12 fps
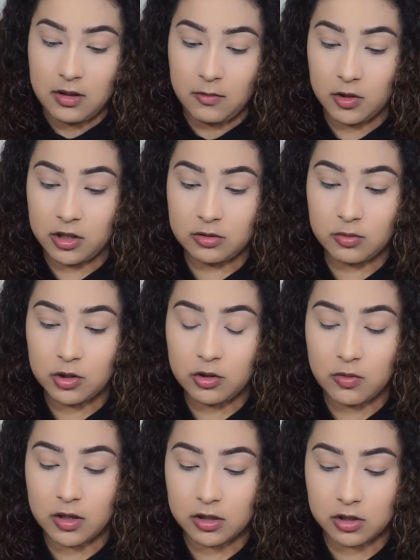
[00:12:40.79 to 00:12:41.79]
with this one, you
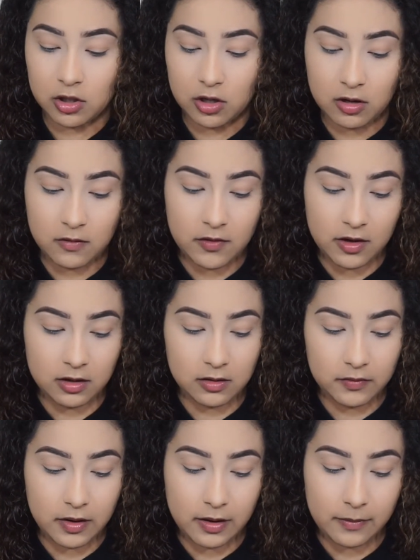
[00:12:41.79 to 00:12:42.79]
want to start off kind of
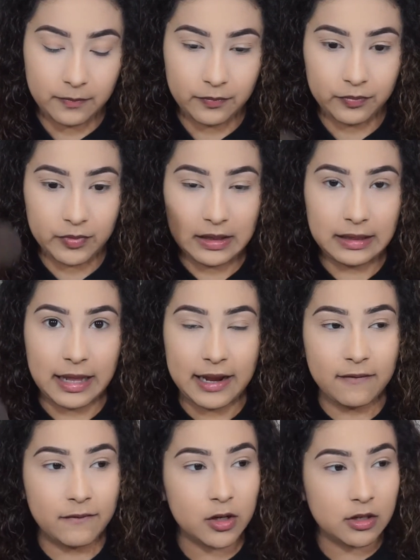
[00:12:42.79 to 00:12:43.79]

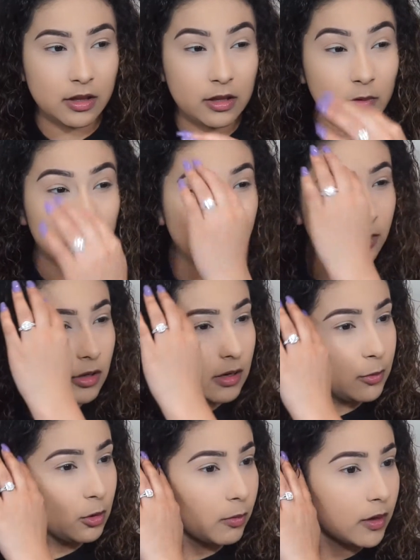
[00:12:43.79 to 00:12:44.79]
light first, and then you want to build it up.
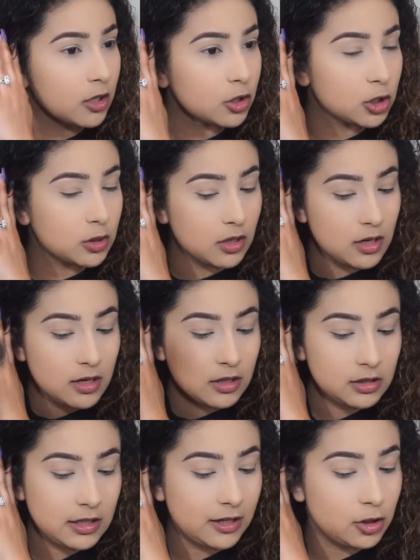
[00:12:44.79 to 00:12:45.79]
You don't want to just
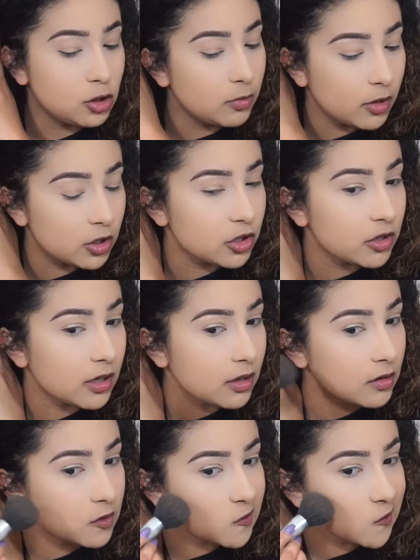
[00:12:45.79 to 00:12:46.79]
take too much and
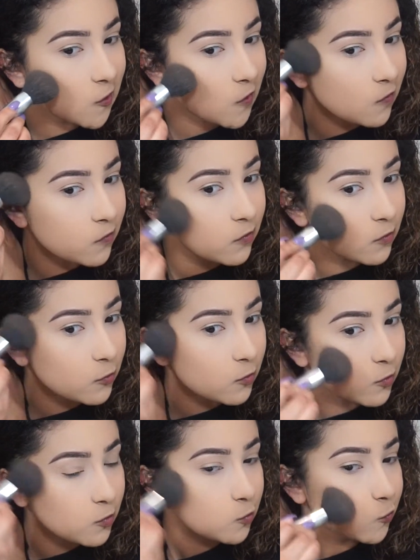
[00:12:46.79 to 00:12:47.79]
then start off,
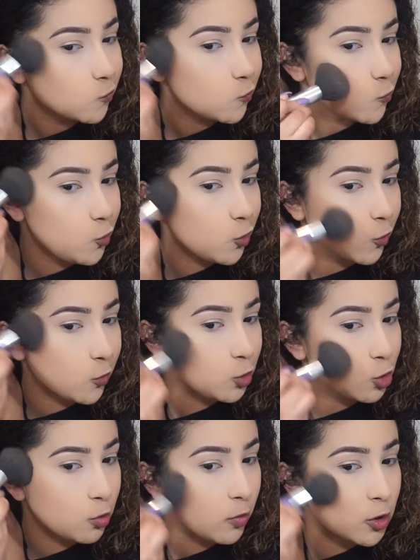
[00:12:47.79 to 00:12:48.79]
with
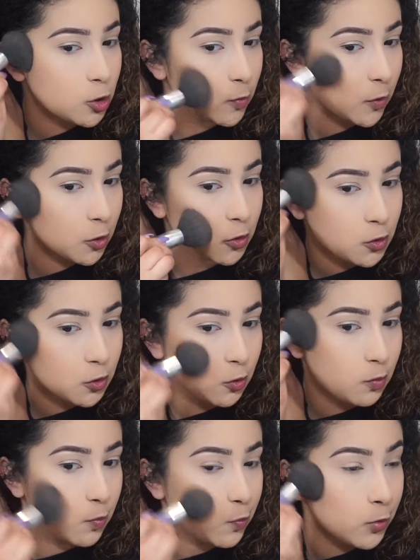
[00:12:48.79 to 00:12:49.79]
too much. It's better to
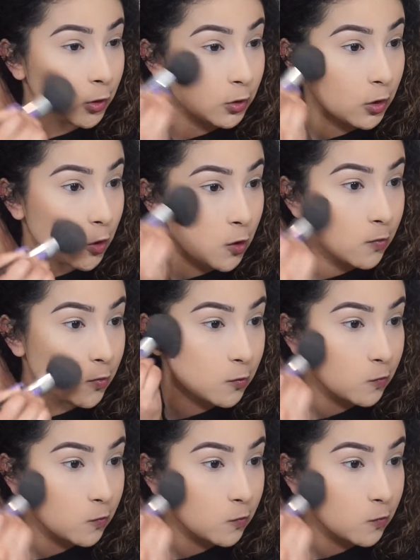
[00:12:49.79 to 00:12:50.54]
build it up.